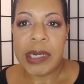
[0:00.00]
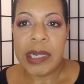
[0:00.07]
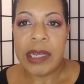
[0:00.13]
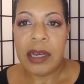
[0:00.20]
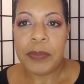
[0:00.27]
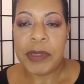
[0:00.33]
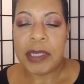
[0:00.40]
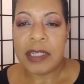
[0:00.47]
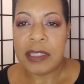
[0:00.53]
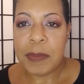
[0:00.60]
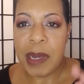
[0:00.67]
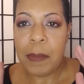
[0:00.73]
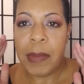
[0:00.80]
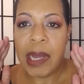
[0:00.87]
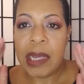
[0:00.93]
now because
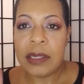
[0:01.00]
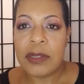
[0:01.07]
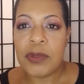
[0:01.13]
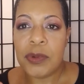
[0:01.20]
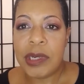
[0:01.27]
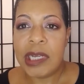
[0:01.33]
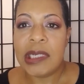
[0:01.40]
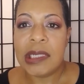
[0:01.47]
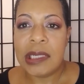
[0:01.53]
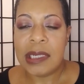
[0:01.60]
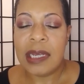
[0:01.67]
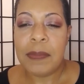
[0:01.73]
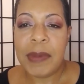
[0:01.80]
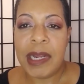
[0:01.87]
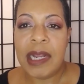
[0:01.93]
my mind is on, I need to
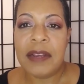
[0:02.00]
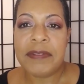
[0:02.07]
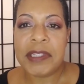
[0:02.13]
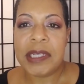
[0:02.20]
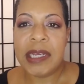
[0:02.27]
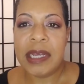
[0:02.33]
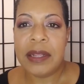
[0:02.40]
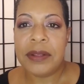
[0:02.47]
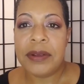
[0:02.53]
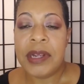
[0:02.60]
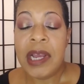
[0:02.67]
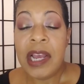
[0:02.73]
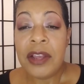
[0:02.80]
get my life together.